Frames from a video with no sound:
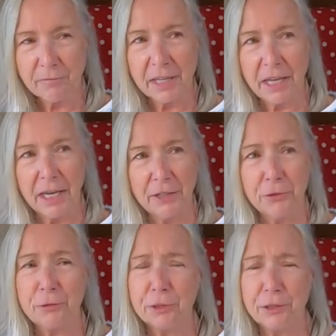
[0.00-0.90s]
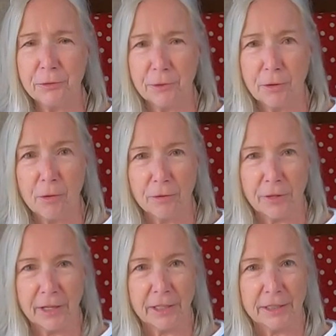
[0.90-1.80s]
and you could do the whole
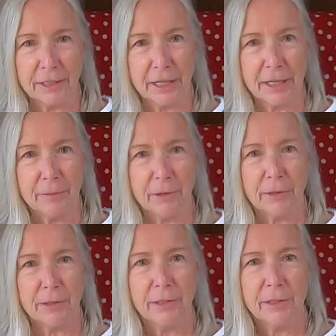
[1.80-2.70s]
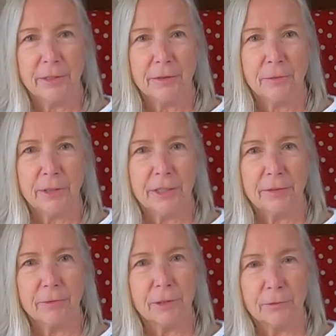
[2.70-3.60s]
thing in a day, but we
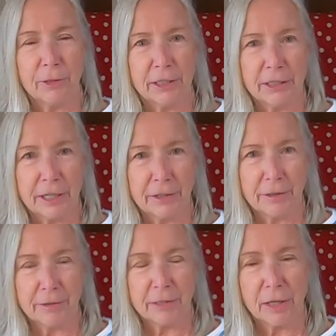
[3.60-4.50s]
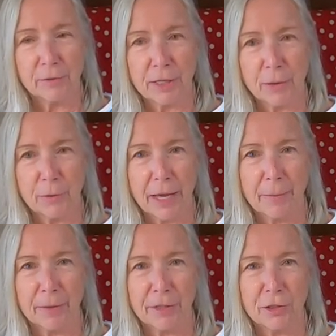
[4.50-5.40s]
didn't really want to tire ourselves out that
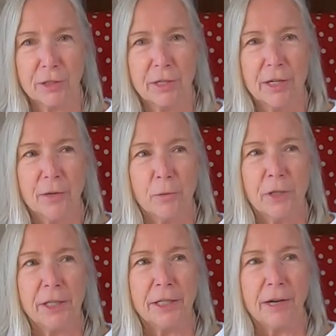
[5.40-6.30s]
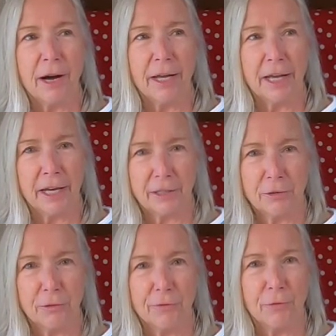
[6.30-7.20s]
much. We kayaked
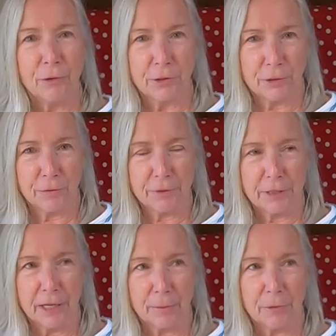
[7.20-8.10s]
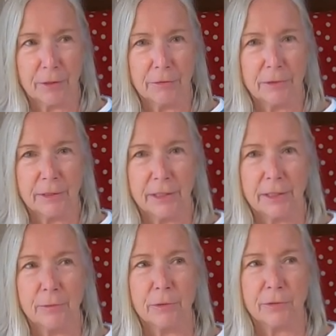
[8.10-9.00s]
to the Forest Service campground, and
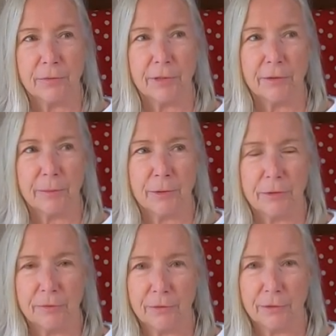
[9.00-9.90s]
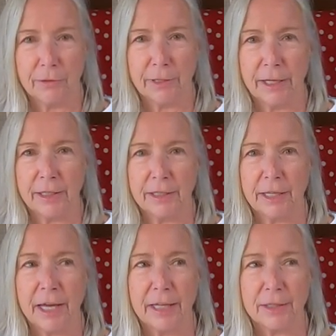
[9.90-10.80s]
it was very beautiful, and it
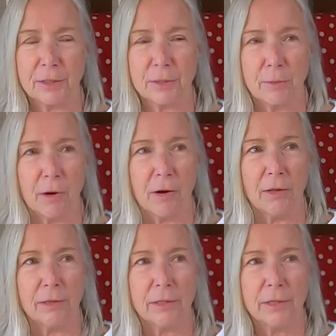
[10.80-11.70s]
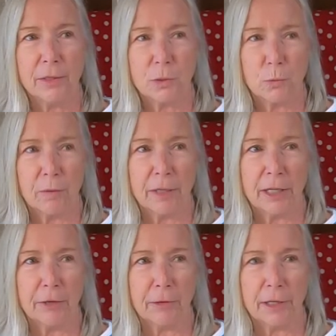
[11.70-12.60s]
had a small swimming
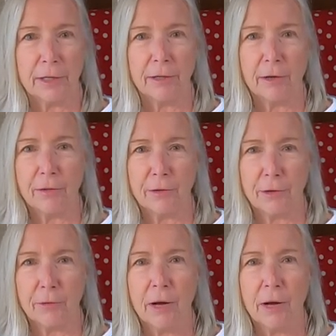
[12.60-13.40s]
area, although